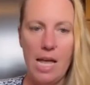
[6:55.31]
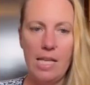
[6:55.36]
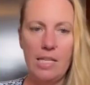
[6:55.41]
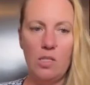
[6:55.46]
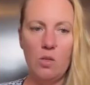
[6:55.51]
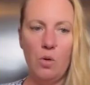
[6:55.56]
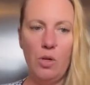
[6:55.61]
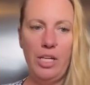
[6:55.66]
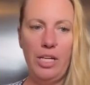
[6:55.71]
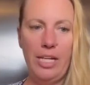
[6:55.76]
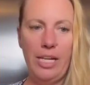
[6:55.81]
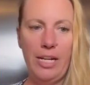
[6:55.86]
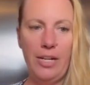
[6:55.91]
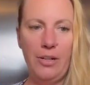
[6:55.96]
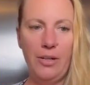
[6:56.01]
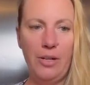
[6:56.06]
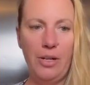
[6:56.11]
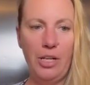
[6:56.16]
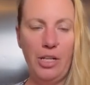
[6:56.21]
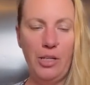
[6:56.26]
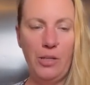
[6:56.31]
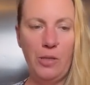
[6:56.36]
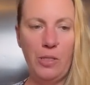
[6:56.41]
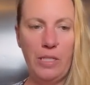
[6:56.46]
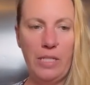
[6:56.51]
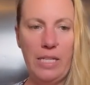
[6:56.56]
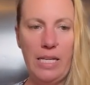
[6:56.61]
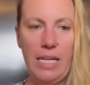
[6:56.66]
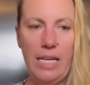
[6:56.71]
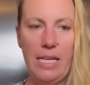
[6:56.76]
So here you
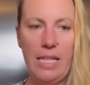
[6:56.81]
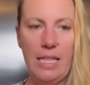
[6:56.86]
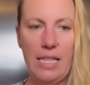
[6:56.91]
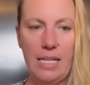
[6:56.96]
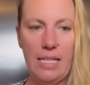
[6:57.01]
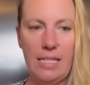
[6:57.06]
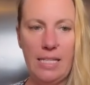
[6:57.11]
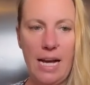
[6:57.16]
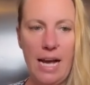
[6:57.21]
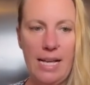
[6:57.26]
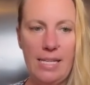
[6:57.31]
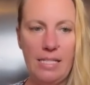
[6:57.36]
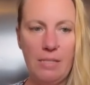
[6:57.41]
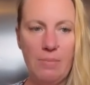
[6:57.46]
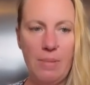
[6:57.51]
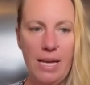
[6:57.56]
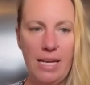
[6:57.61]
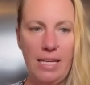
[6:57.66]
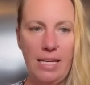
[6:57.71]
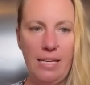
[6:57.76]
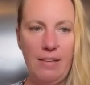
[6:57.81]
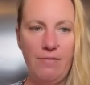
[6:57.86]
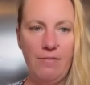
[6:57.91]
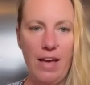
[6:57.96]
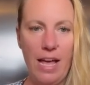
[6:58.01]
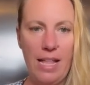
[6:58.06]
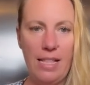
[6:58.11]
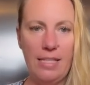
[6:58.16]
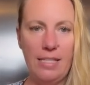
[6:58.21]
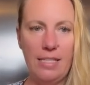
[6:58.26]
see the seismic
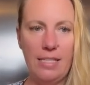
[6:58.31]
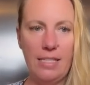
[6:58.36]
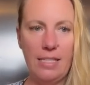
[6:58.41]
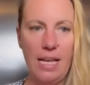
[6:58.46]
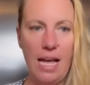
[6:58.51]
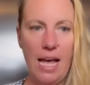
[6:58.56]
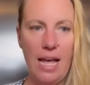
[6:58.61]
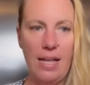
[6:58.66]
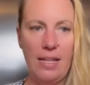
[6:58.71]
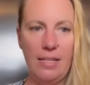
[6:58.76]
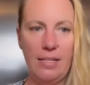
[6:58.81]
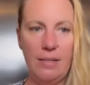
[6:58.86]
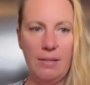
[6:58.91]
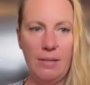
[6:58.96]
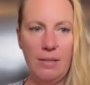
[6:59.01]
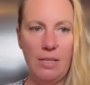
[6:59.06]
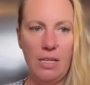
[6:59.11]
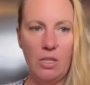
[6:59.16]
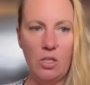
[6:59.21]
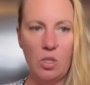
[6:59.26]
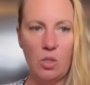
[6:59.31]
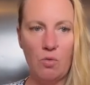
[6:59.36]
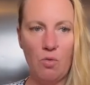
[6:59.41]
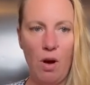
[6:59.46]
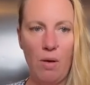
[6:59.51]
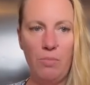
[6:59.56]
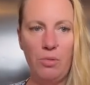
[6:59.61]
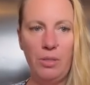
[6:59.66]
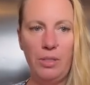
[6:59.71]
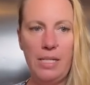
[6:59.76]
events and the
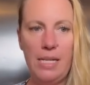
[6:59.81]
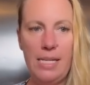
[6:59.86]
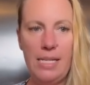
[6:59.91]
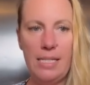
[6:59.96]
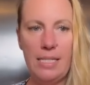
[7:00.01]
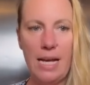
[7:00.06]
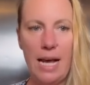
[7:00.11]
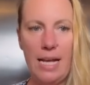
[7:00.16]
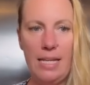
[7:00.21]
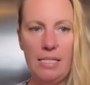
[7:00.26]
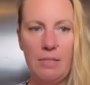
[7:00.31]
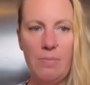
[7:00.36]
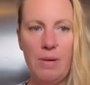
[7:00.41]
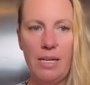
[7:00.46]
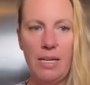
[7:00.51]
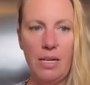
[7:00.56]
Stromboli seismic